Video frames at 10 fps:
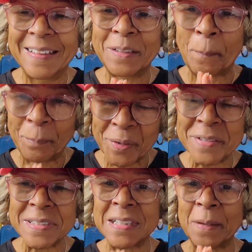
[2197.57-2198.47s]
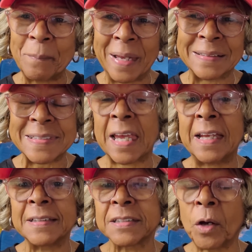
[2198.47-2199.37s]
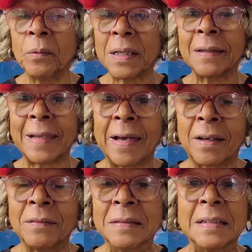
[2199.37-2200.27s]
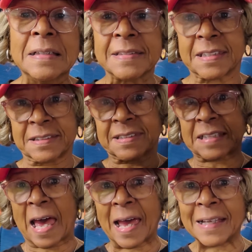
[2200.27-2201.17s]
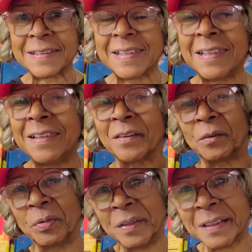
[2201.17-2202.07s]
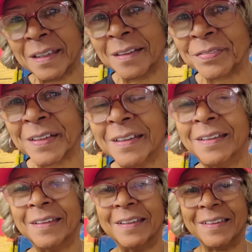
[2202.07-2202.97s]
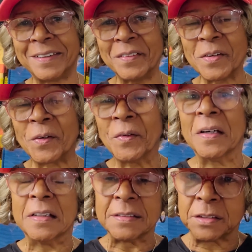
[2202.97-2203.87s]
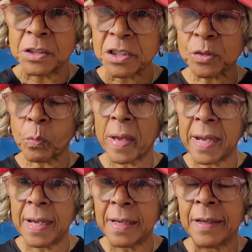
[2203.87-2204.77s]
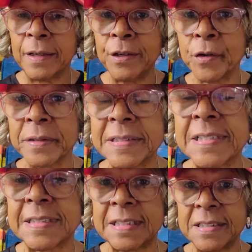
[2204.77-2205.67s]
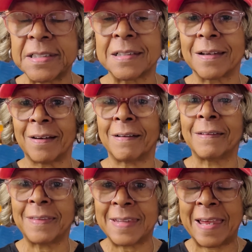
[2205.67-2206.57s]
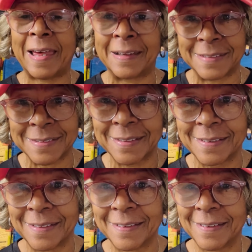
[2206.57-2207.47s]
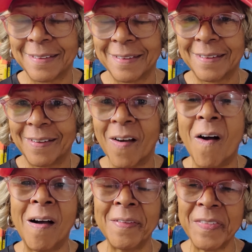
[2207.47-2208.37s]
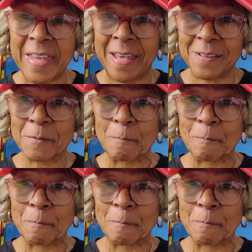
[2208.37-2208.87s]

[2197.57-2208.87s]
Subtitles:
The person that matters. And don't allow society or whatever, to sway your decision on that. On that.